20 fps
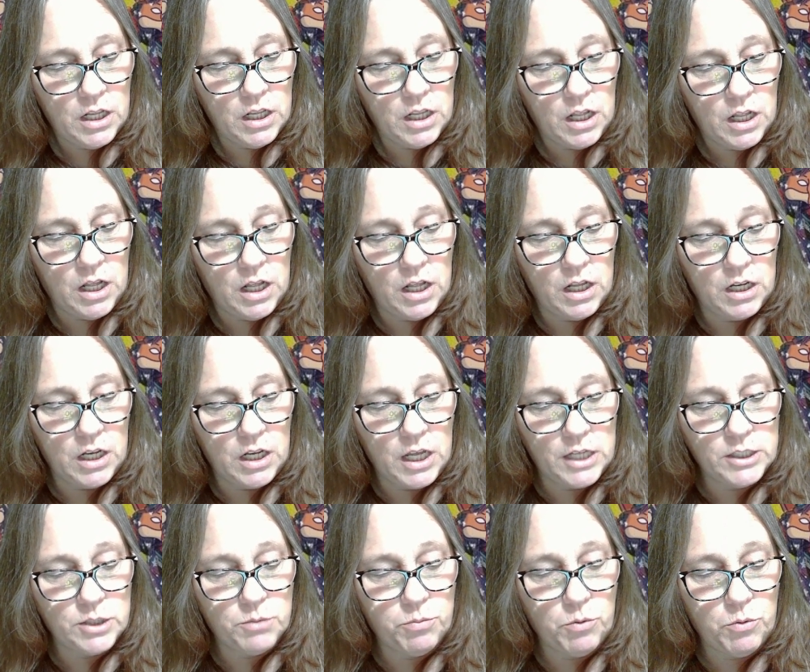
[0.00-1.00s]
uh, light
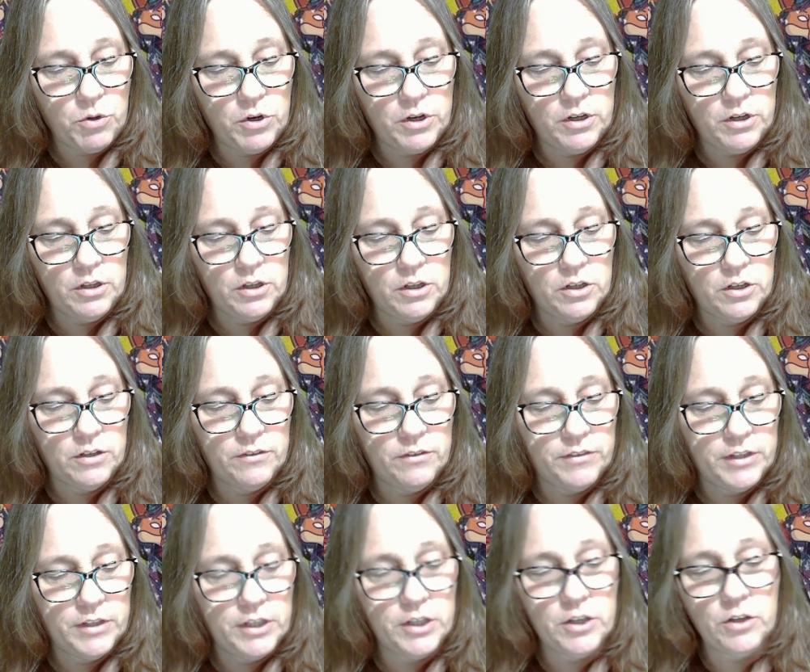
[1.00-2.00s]
spoiler,
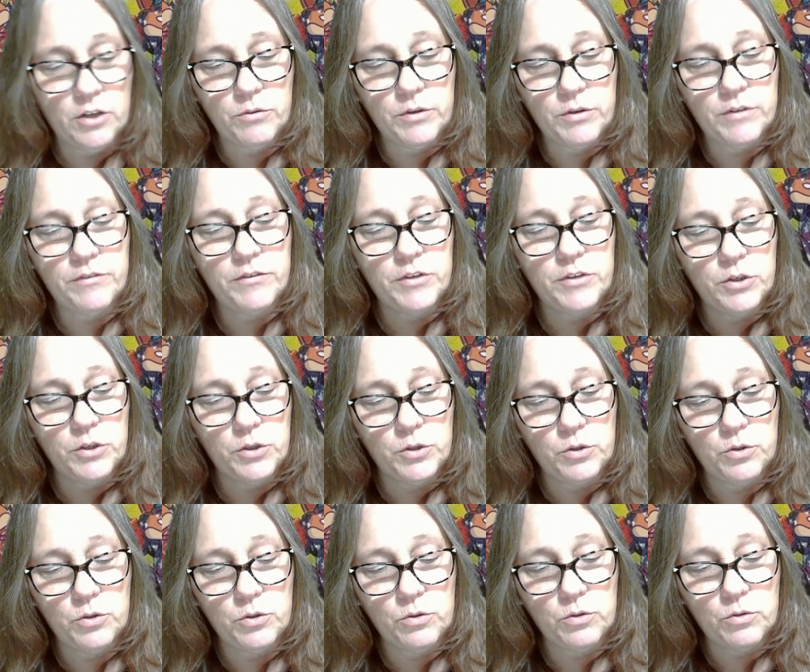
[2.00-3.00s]
video
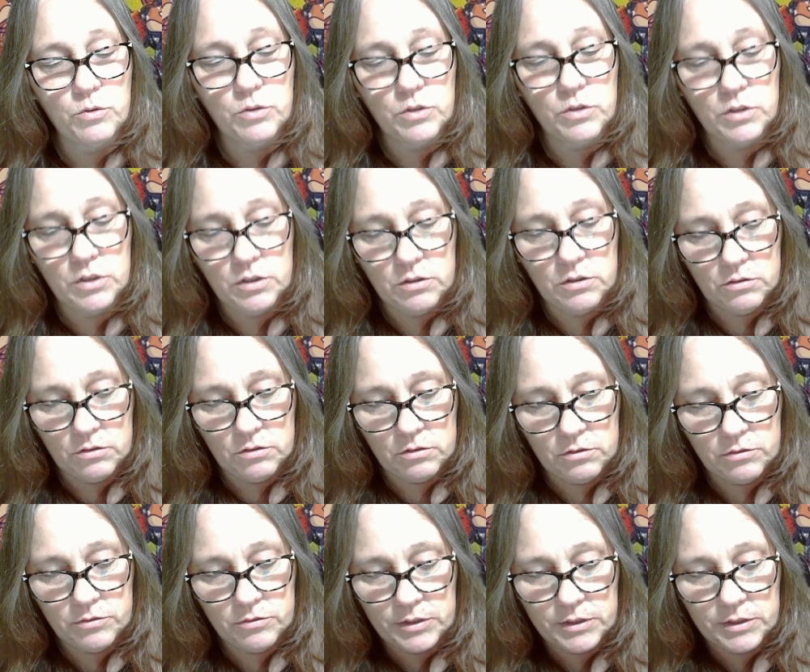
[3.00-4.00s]
review. I don't know
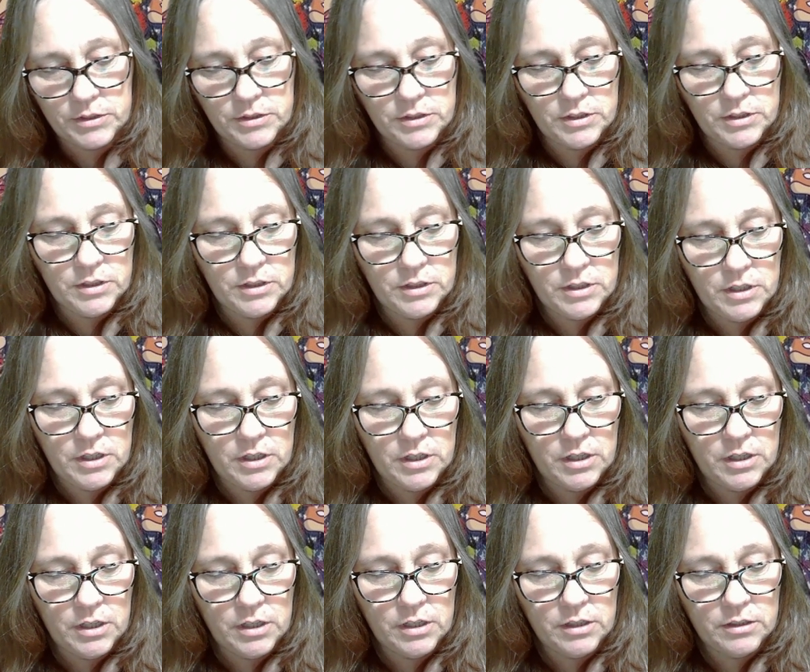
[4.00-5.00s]
if I've seen
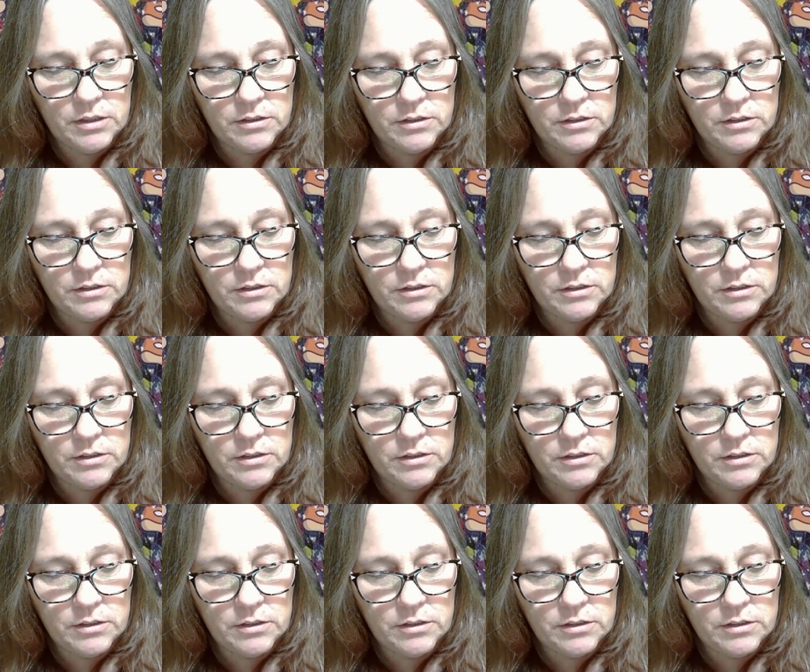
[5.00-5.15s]
that.